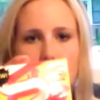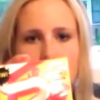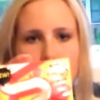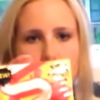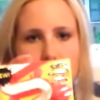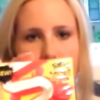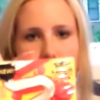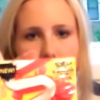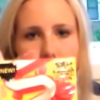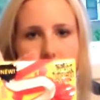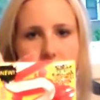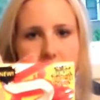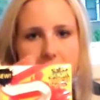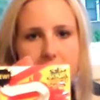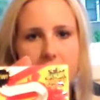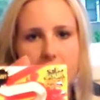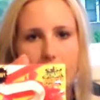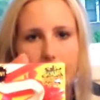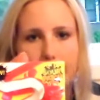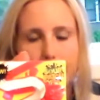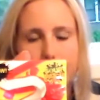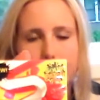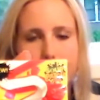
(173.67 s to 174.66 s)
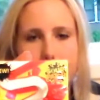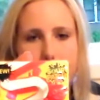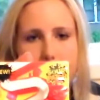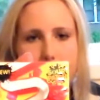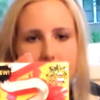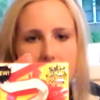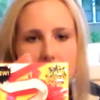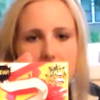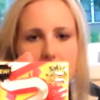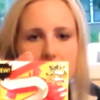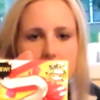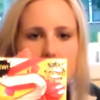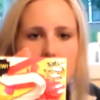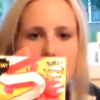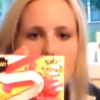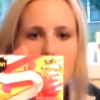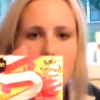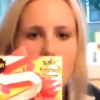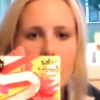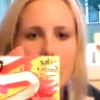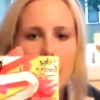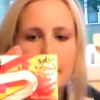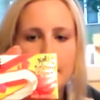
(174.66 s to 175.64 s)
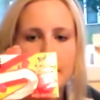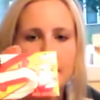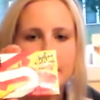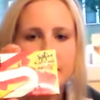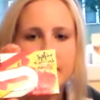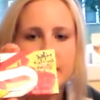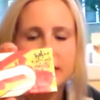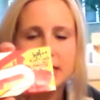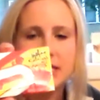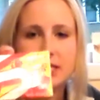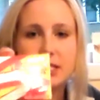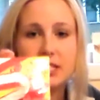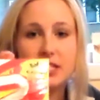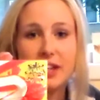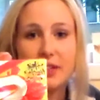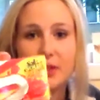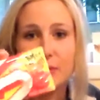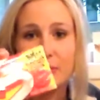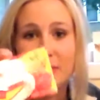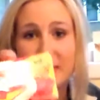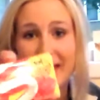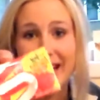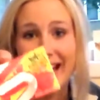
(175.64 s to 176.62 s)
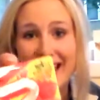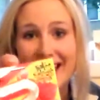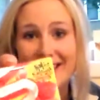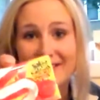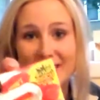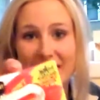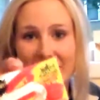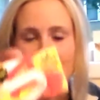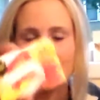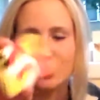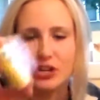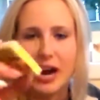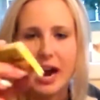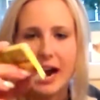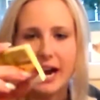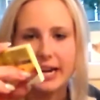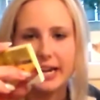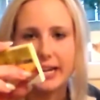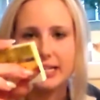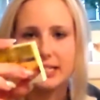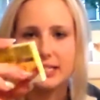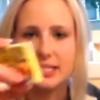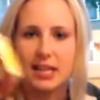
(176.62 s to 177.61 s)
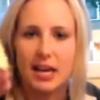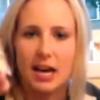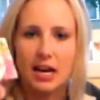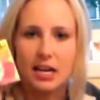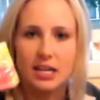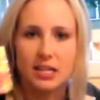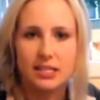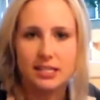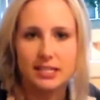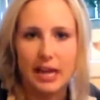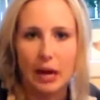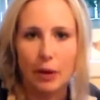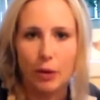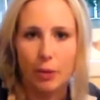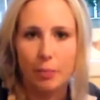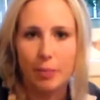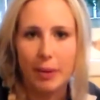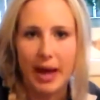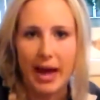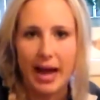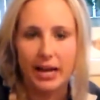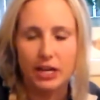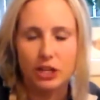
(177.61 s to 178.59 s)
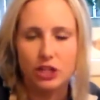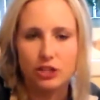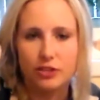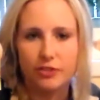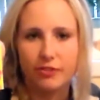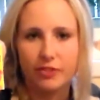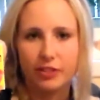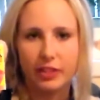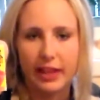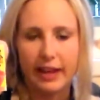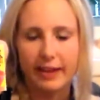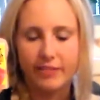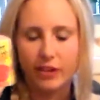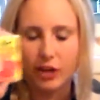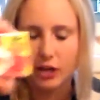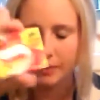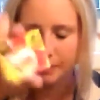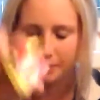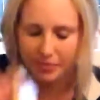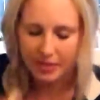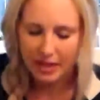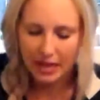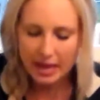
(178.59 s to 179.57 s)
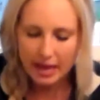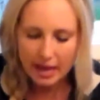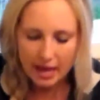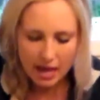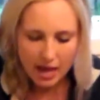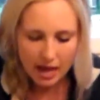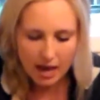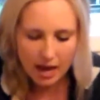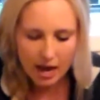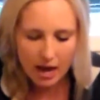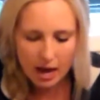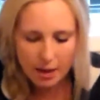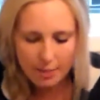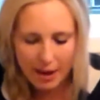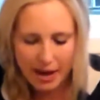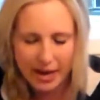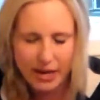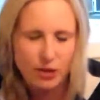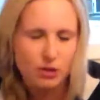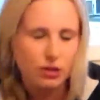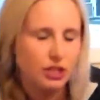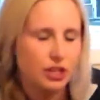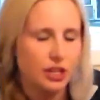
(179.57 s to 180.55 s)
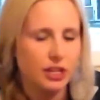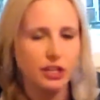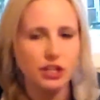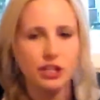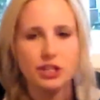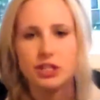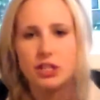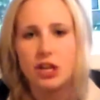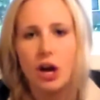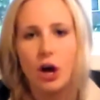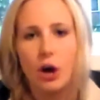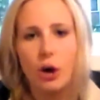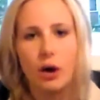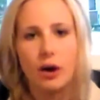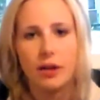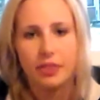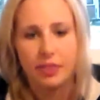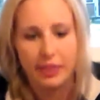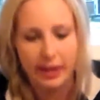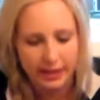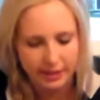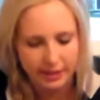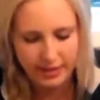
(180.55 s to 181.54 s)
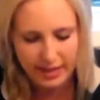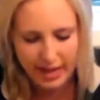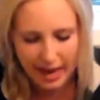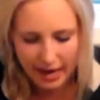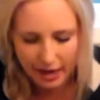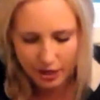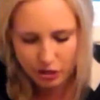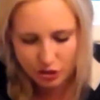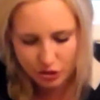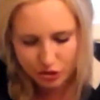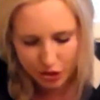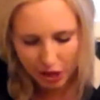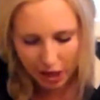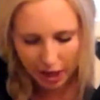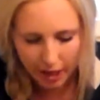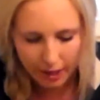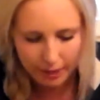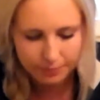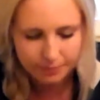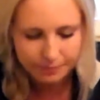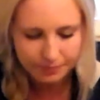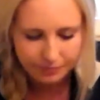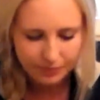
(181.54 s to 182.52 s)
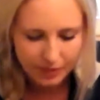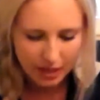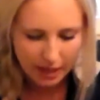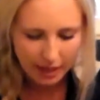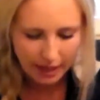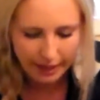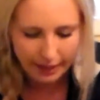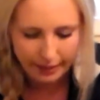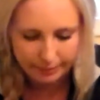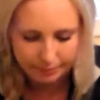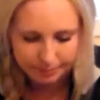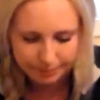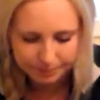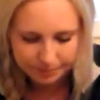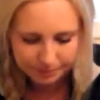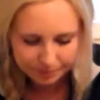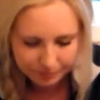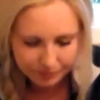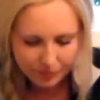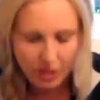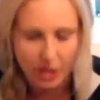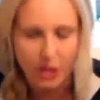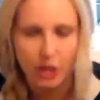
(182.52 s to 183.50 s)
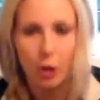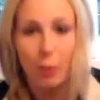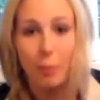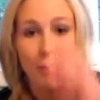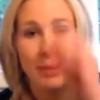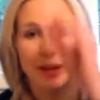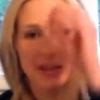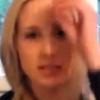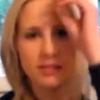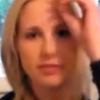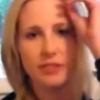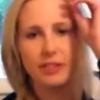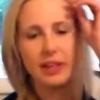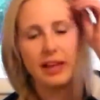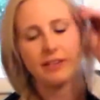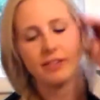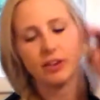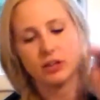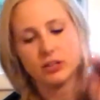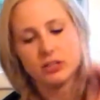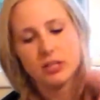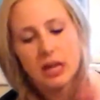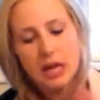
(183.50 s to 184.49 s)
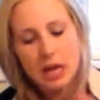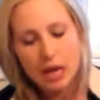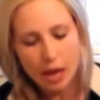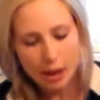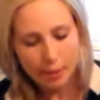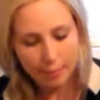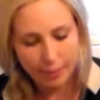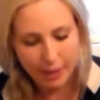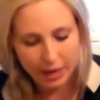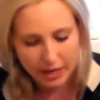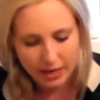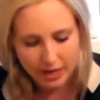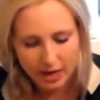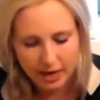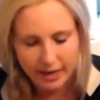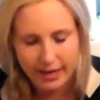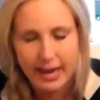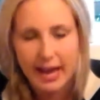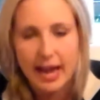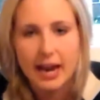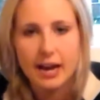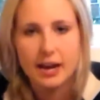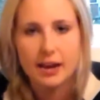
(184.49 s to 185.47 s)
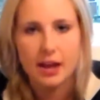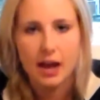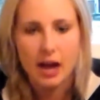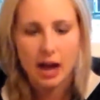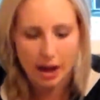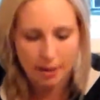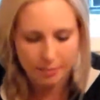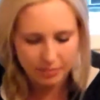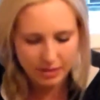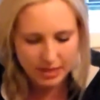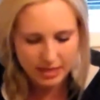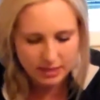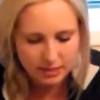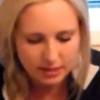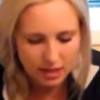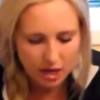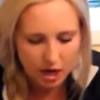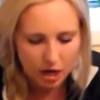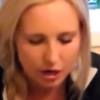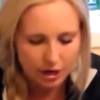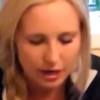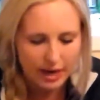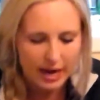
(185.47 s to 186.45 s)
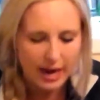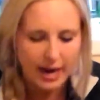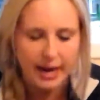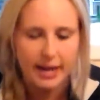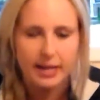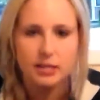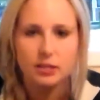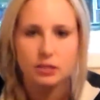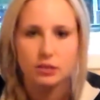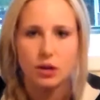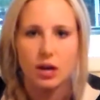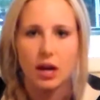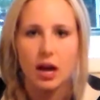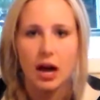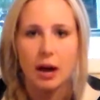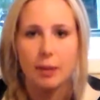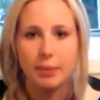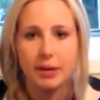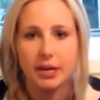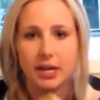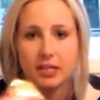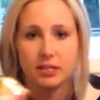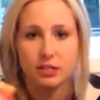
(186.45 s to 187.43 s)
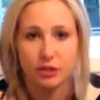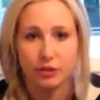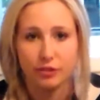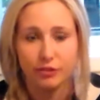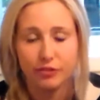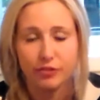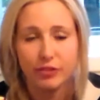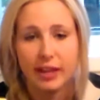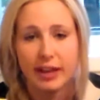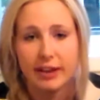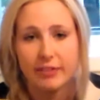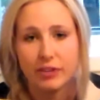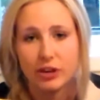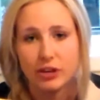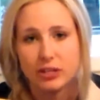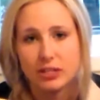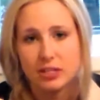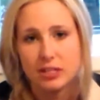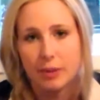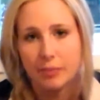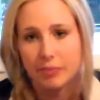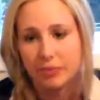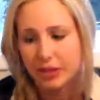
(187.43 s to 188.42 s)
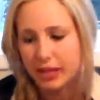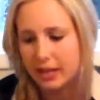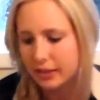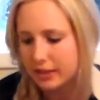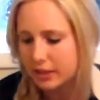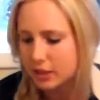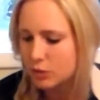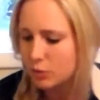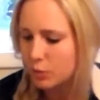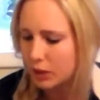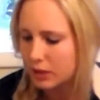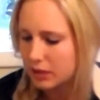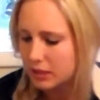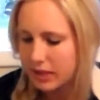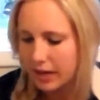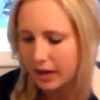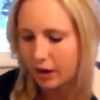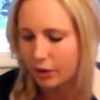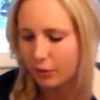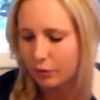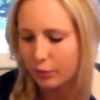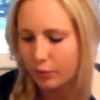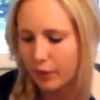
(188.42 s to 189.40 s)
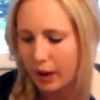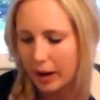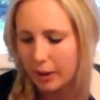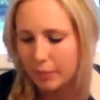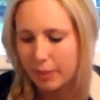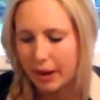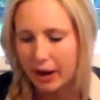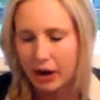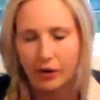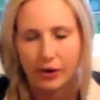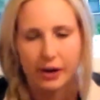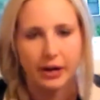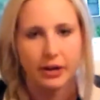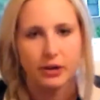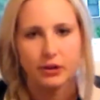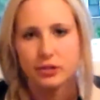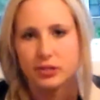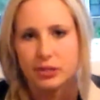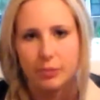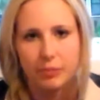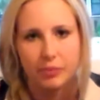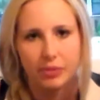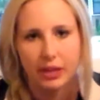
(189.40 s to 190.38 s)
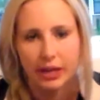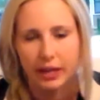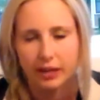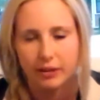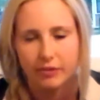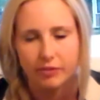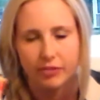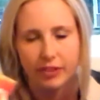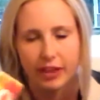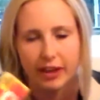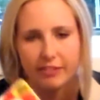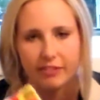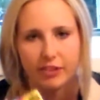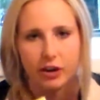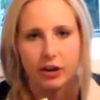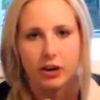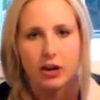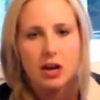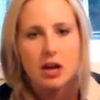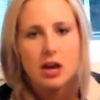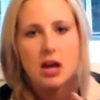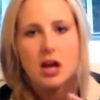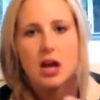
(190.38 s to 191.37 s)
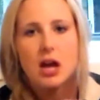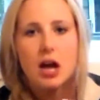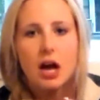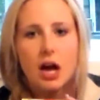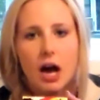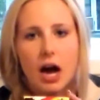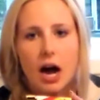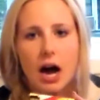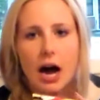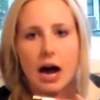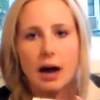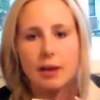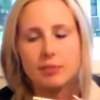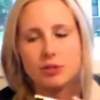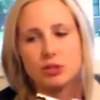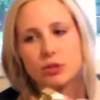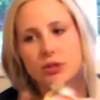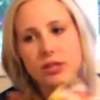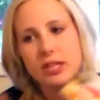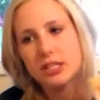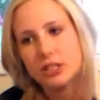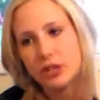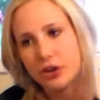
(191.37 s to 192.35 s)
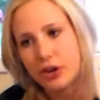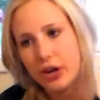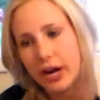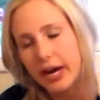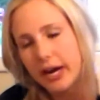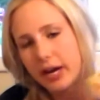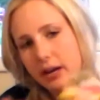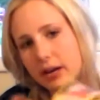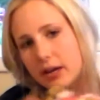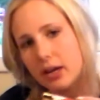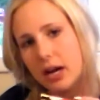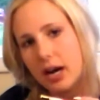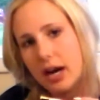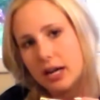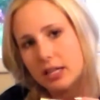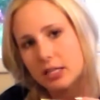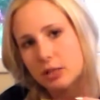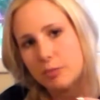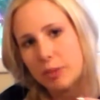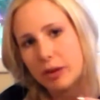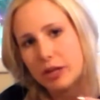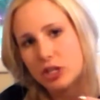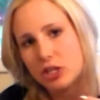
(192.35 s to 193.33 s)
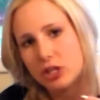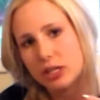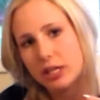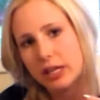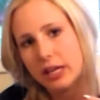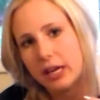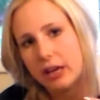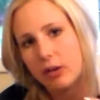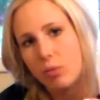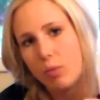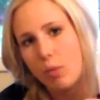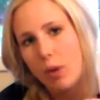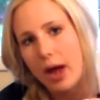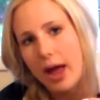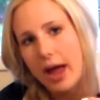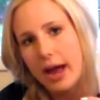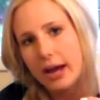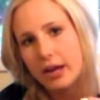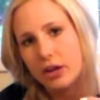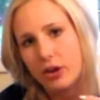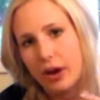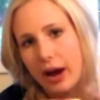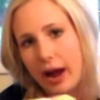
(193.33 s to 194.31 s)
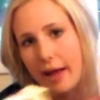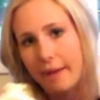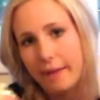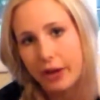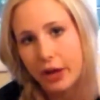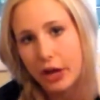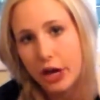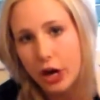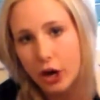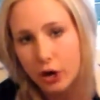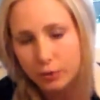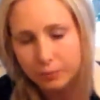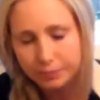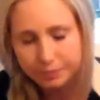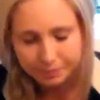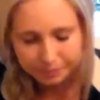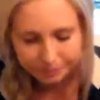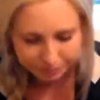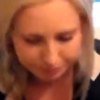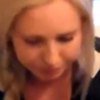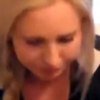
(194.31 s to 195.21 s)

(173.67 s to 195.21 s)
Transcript: Sugar-free gum. This is another one that I have not tried. It's a Sour Patch flavor. I usually just go with the extra, you know, mint flavors. But again, these are nice because they're flavored something. This one's like a red berry or something flavor. So these are great, especially when you're on the go.